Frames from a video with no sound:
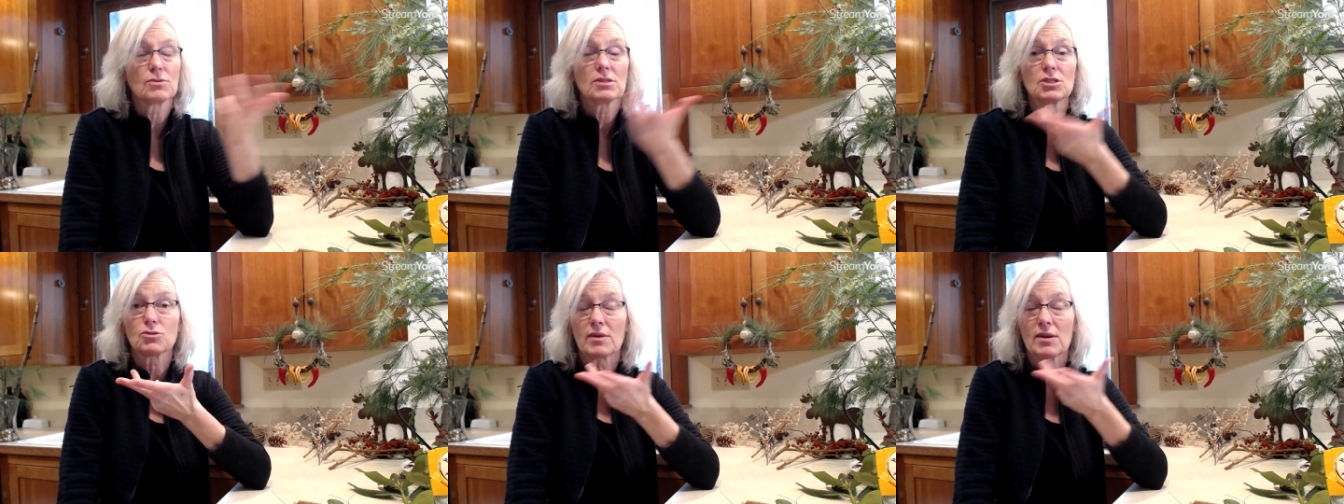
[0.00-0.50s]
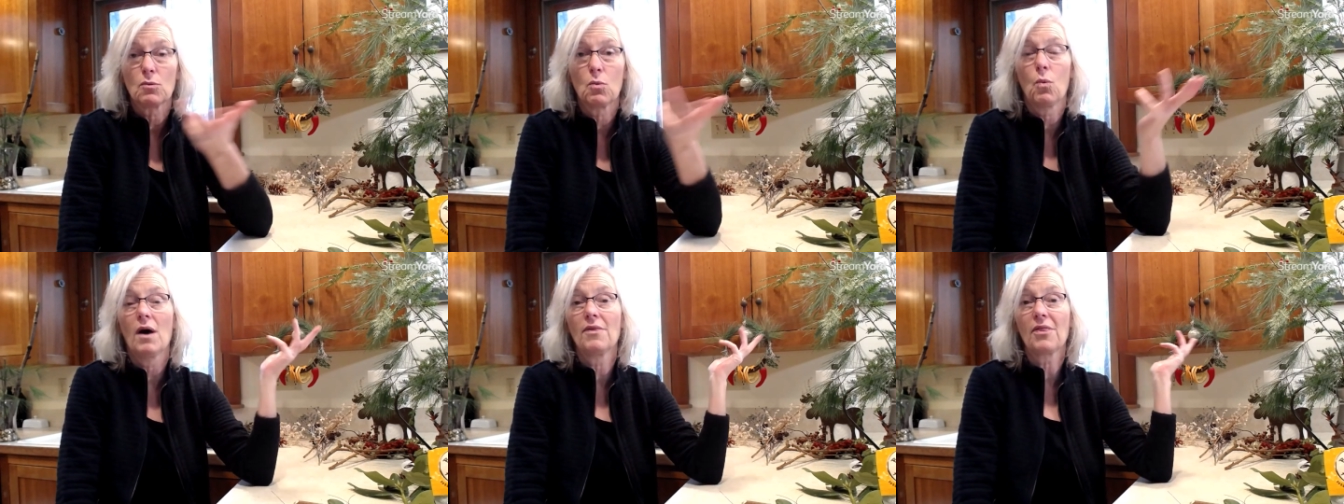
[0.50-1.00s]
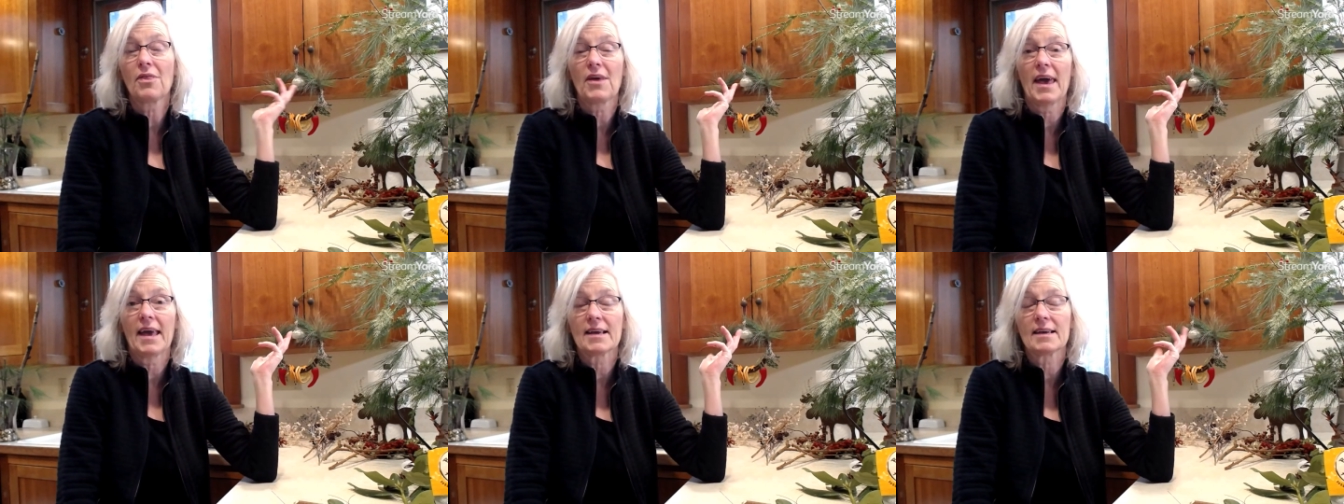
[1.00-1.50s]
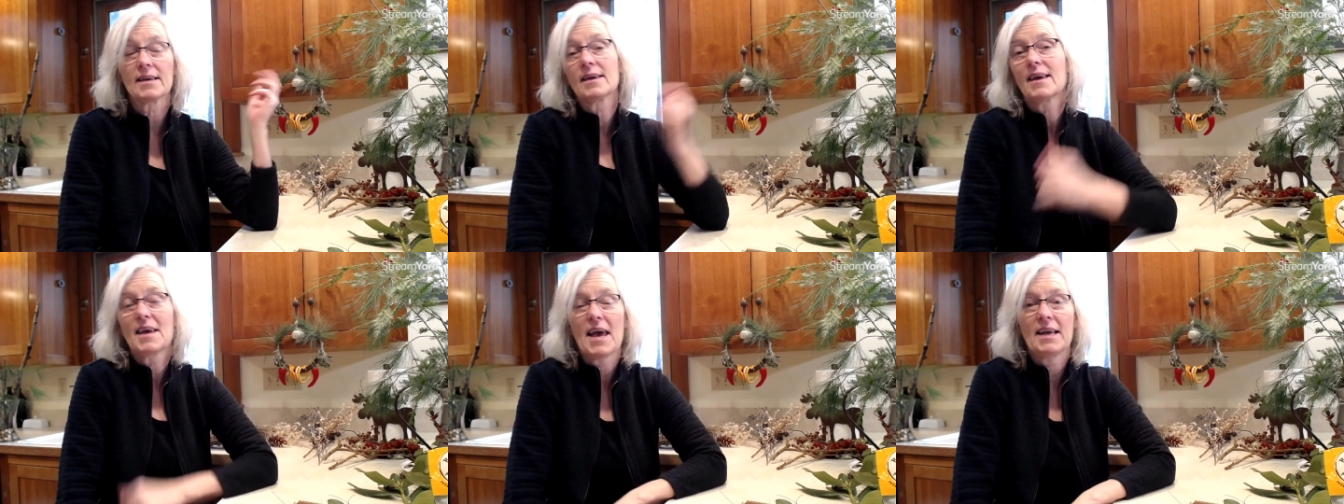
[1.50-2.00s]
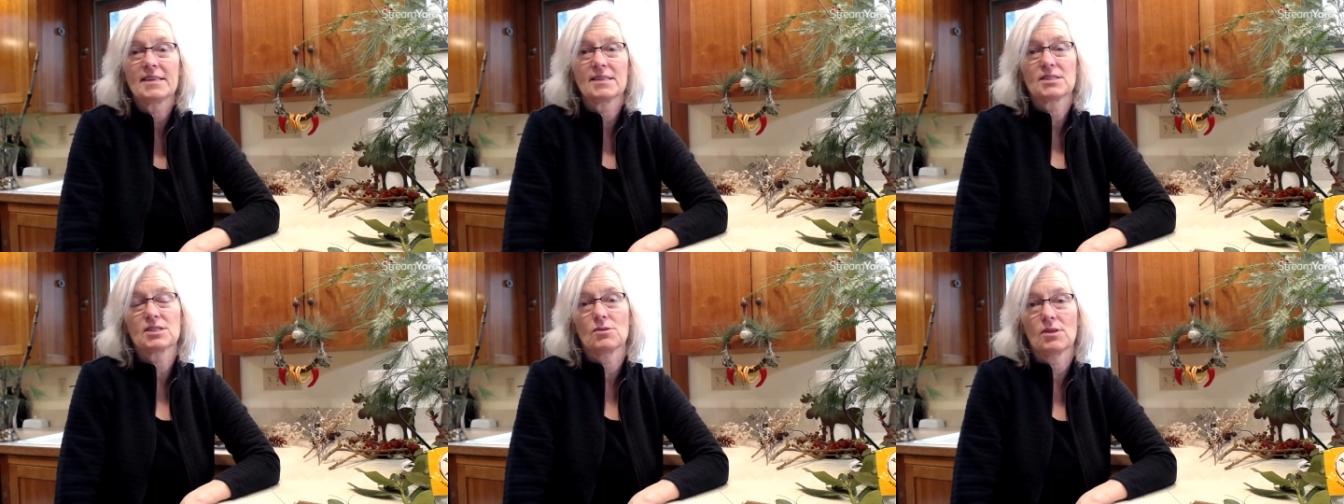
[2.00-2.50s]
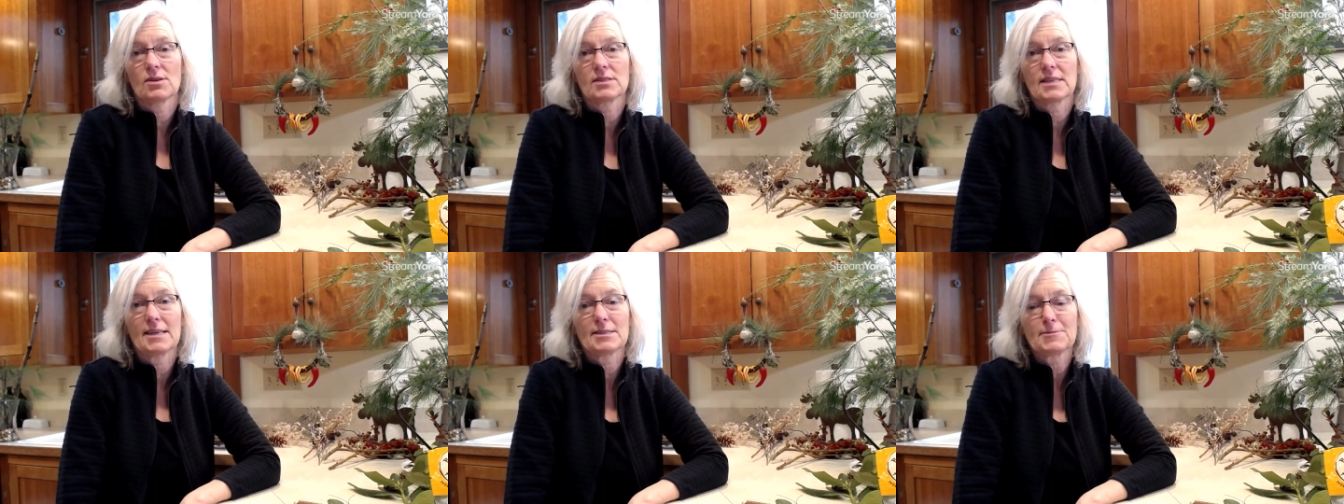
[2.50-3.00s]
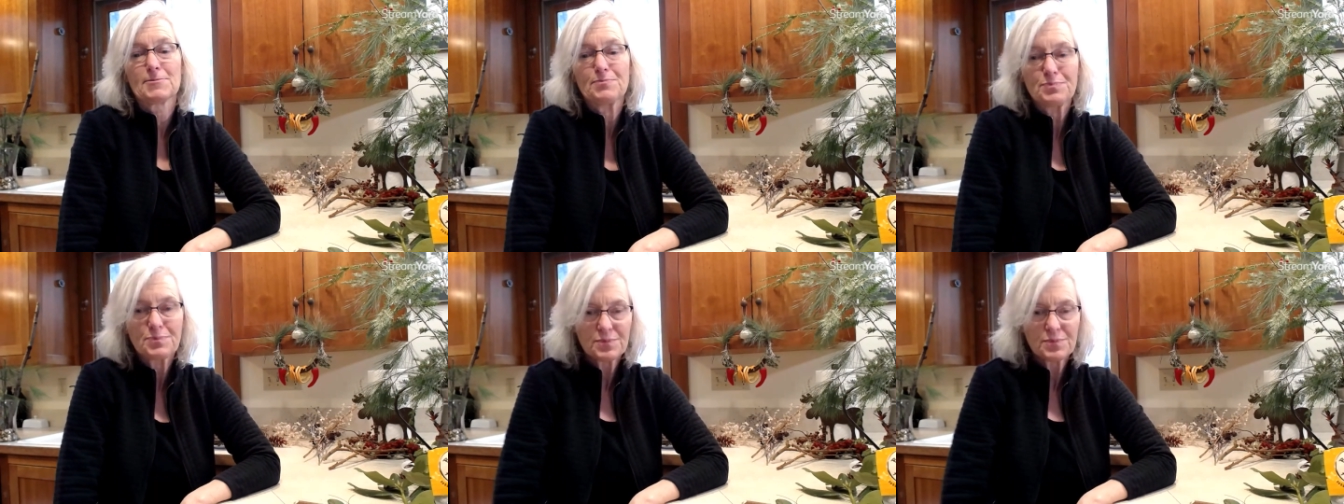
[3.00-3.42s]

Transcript: You could string one thing and it still looks nice.